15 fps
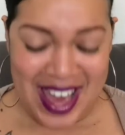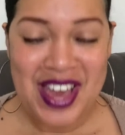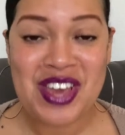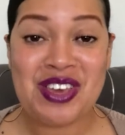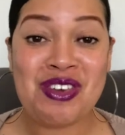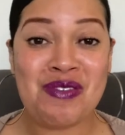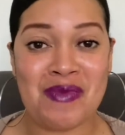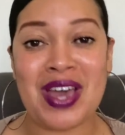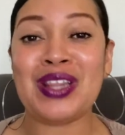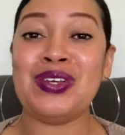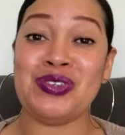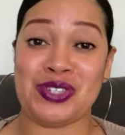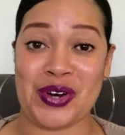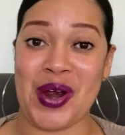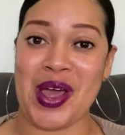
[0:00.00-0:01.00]
You may lose
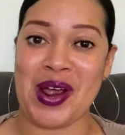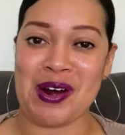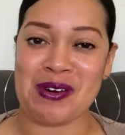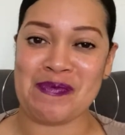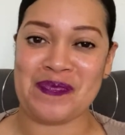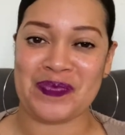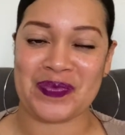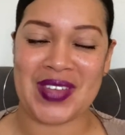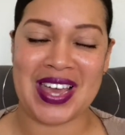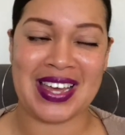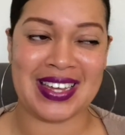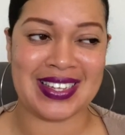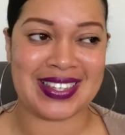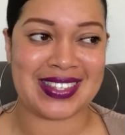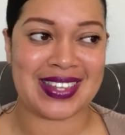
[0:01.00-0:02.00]
your hair.
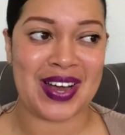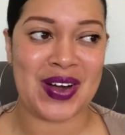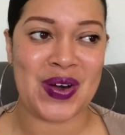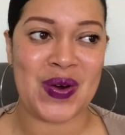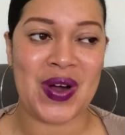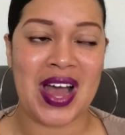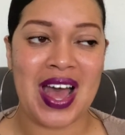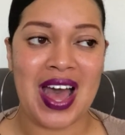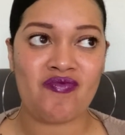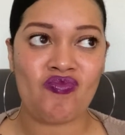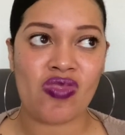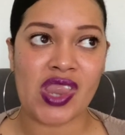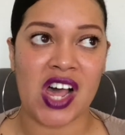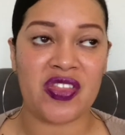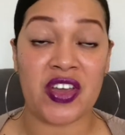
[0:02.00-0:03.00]
So
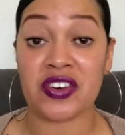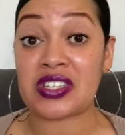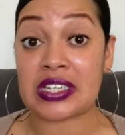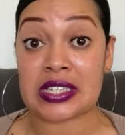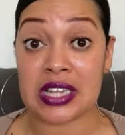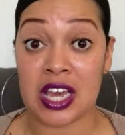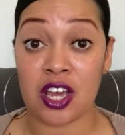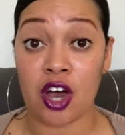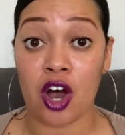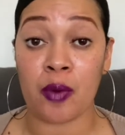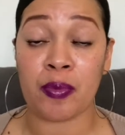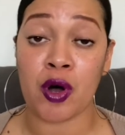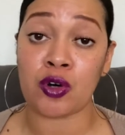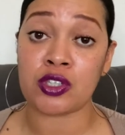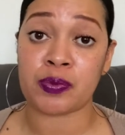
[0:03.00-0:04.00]
there's this thing called
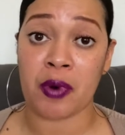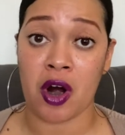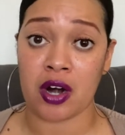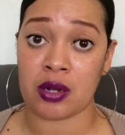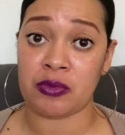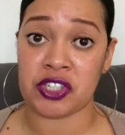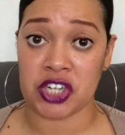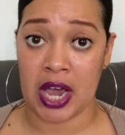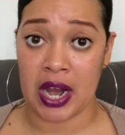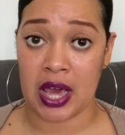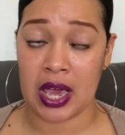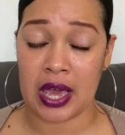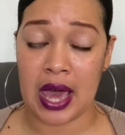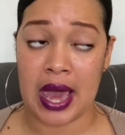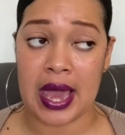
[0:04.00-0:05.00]
postpartum
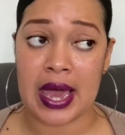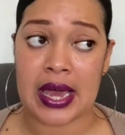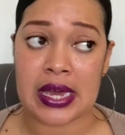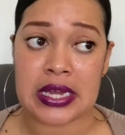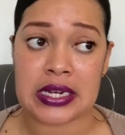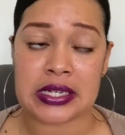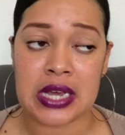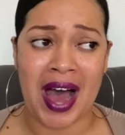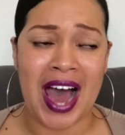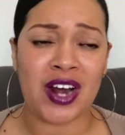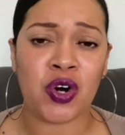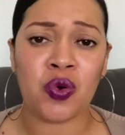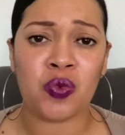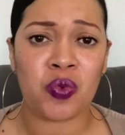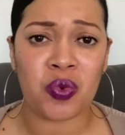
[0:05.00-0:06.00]
shedding, and I
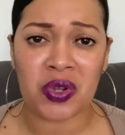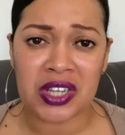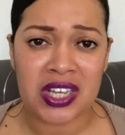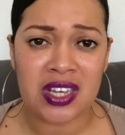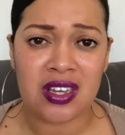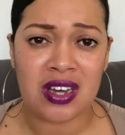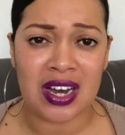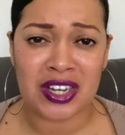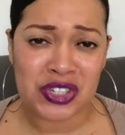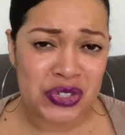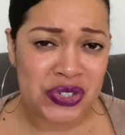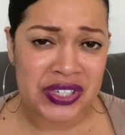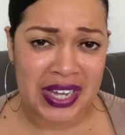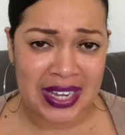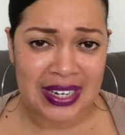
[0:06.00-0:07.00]
don't really
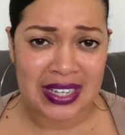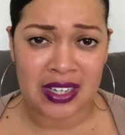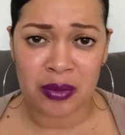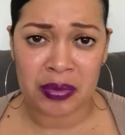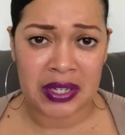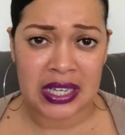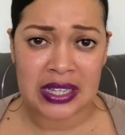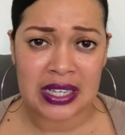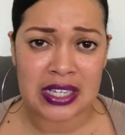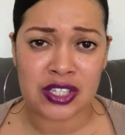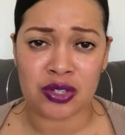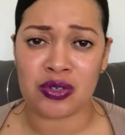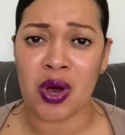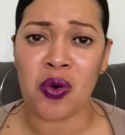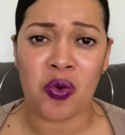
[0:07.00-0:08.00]
understand it completely, so
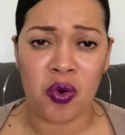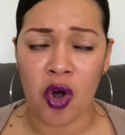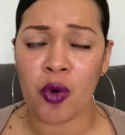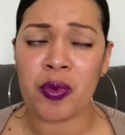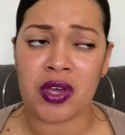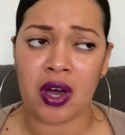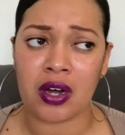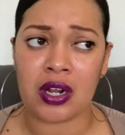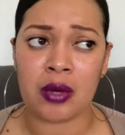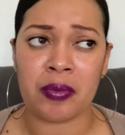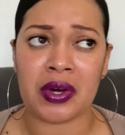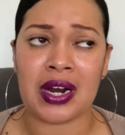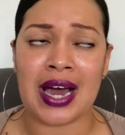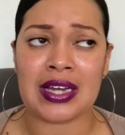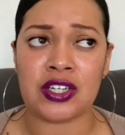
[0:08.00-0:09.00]
don't quote me on it,
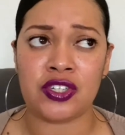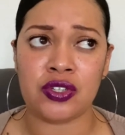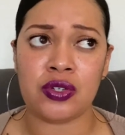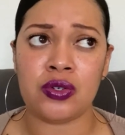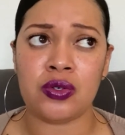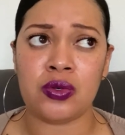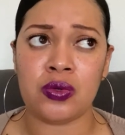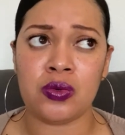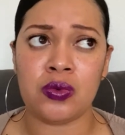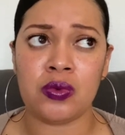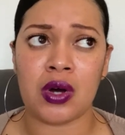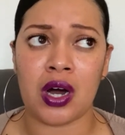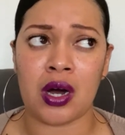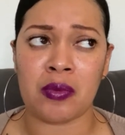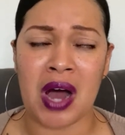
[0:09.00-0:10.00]
but I do,
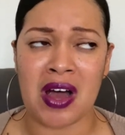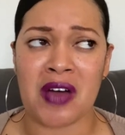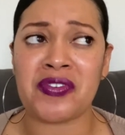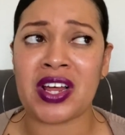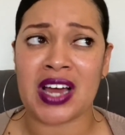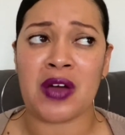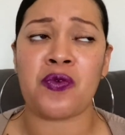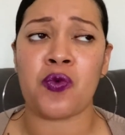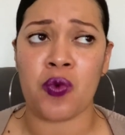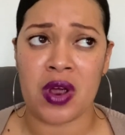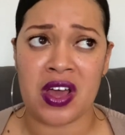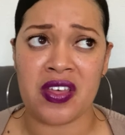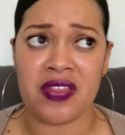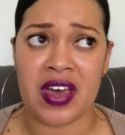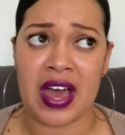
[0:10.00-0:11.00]
I feel like I've
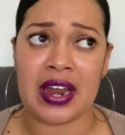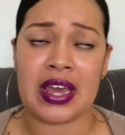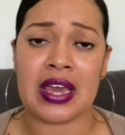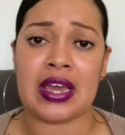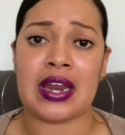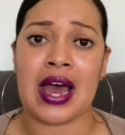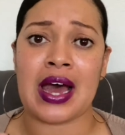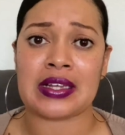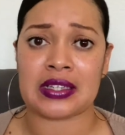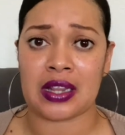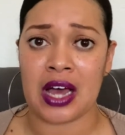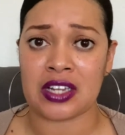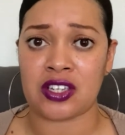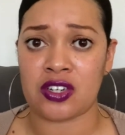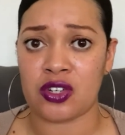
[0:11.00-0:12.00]
read that it has a
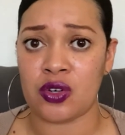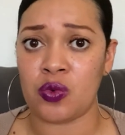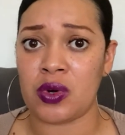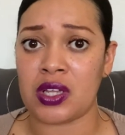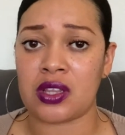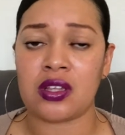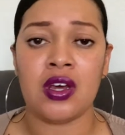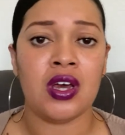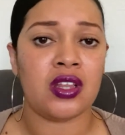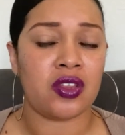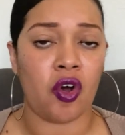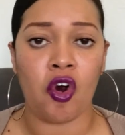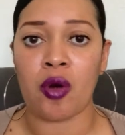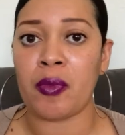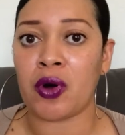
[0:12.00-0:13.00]
lot to do with the
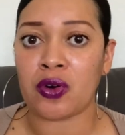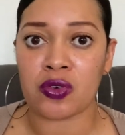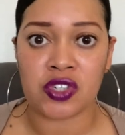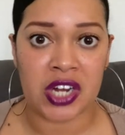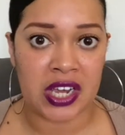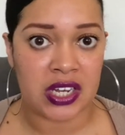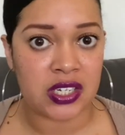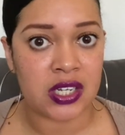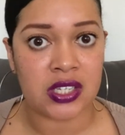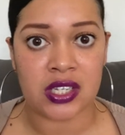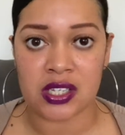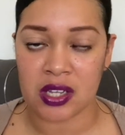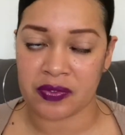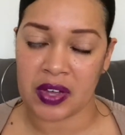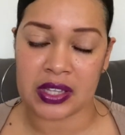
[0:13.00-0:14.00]
hormonal changes and
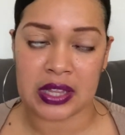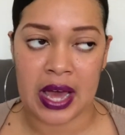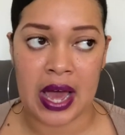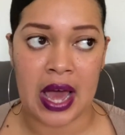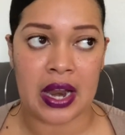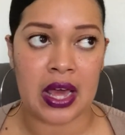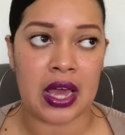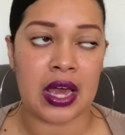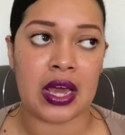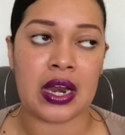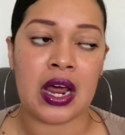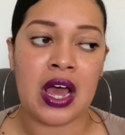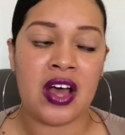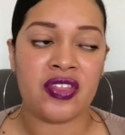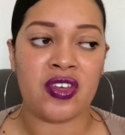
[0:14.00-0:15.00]
stuff like that, and
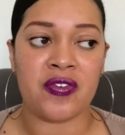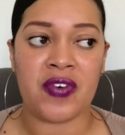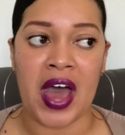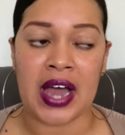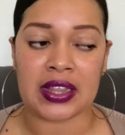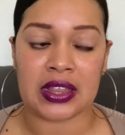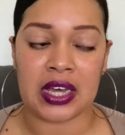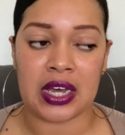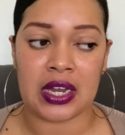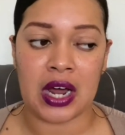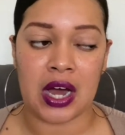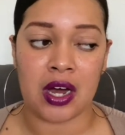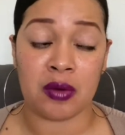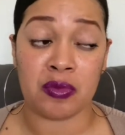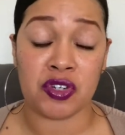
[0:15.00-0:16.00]
the fact
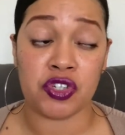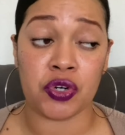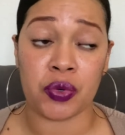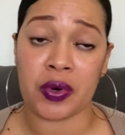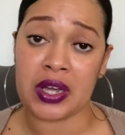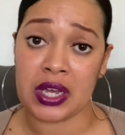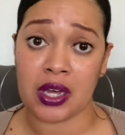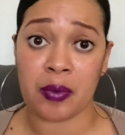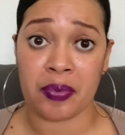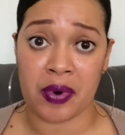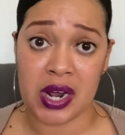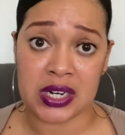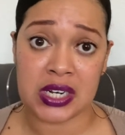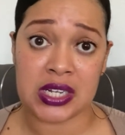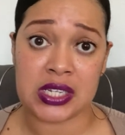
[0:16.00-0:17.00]
that during
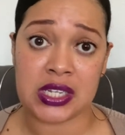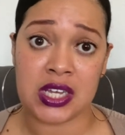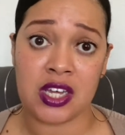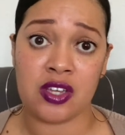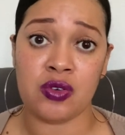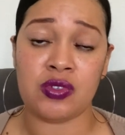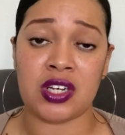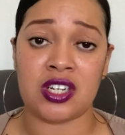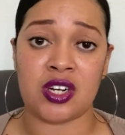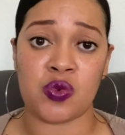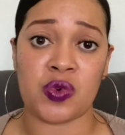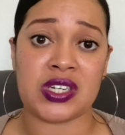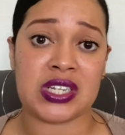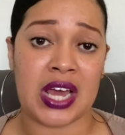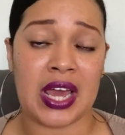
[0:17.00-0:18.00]
pregnancy, you tend to
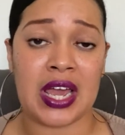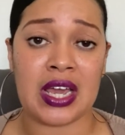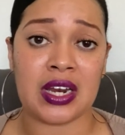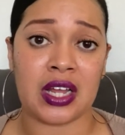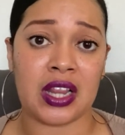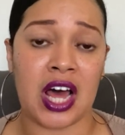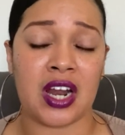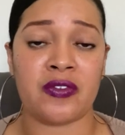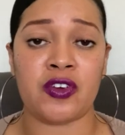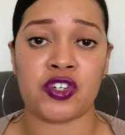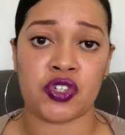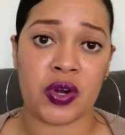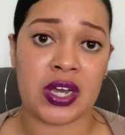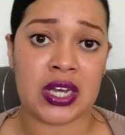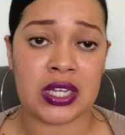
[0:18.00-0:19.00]
retain a lot of your
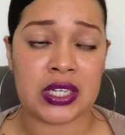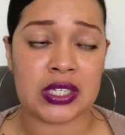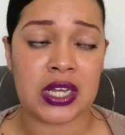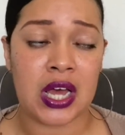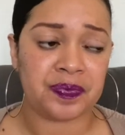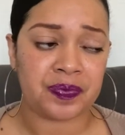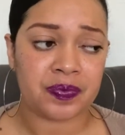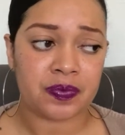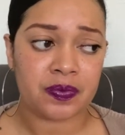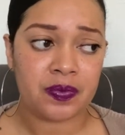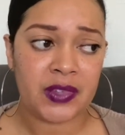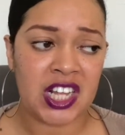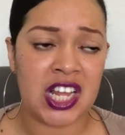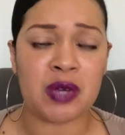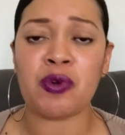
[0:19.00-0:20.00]
strands.
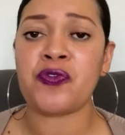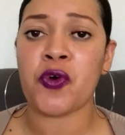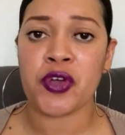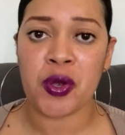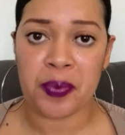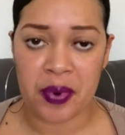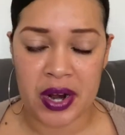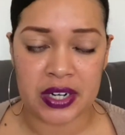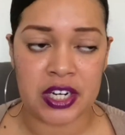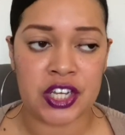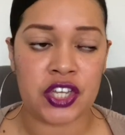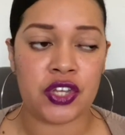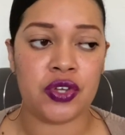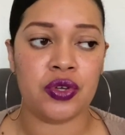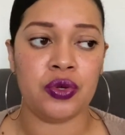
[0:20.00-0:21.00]
Like before you're pregnant,
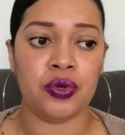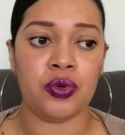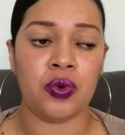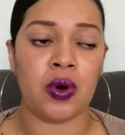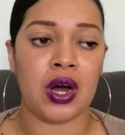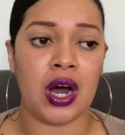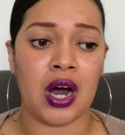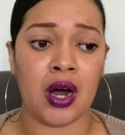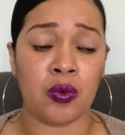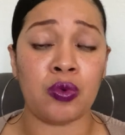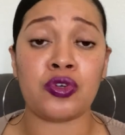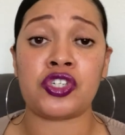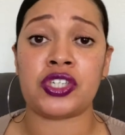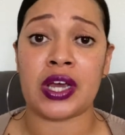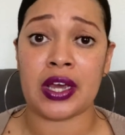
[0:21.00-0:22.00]
you will
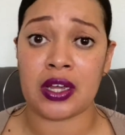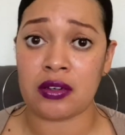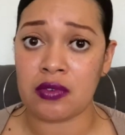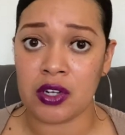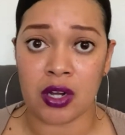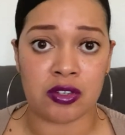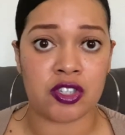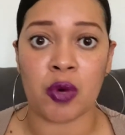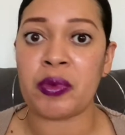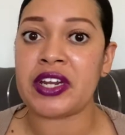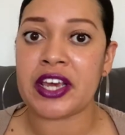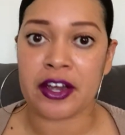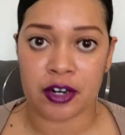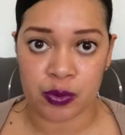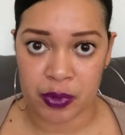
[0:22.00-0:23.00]
shed, you know, so many
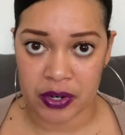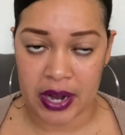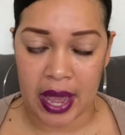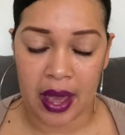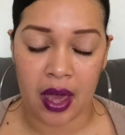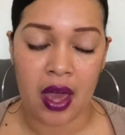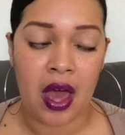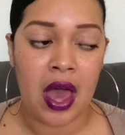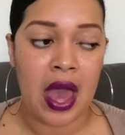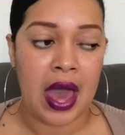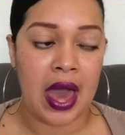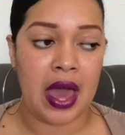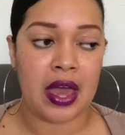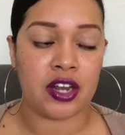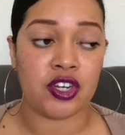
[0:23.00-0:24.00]
hairs per day.
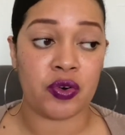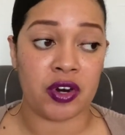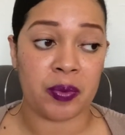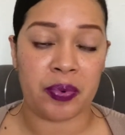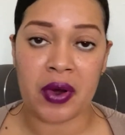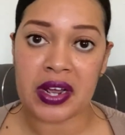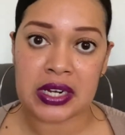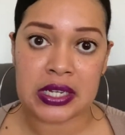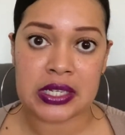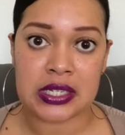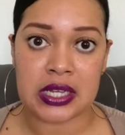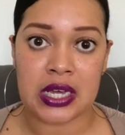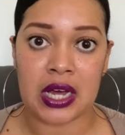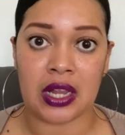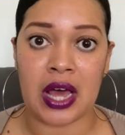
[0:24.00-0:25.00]
And during
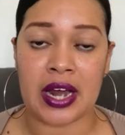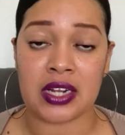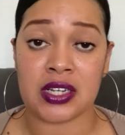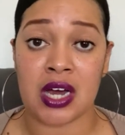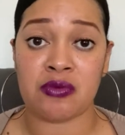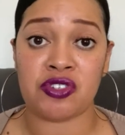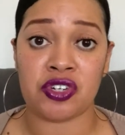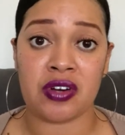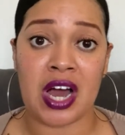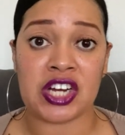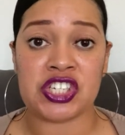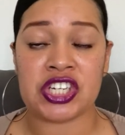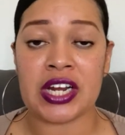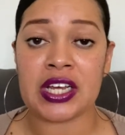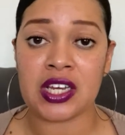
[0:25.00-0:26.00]
pregnancy, a lot of times you're not
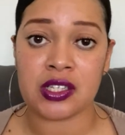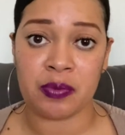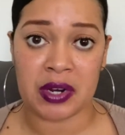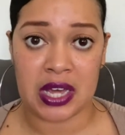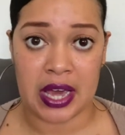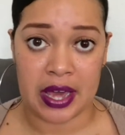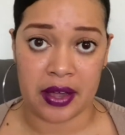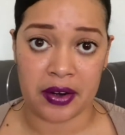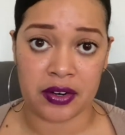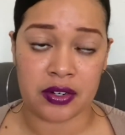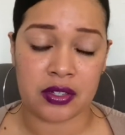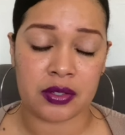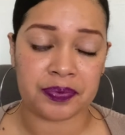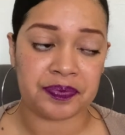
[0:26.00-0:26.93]
shedding as many hairs,